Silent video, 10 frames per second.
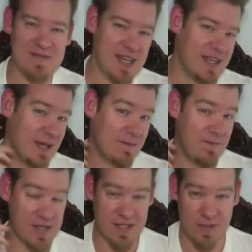of taking
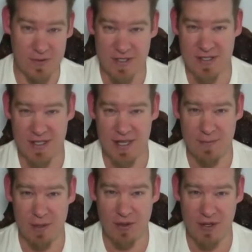physical
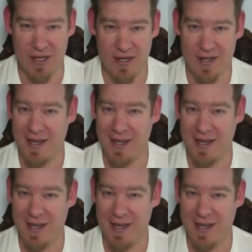sustainability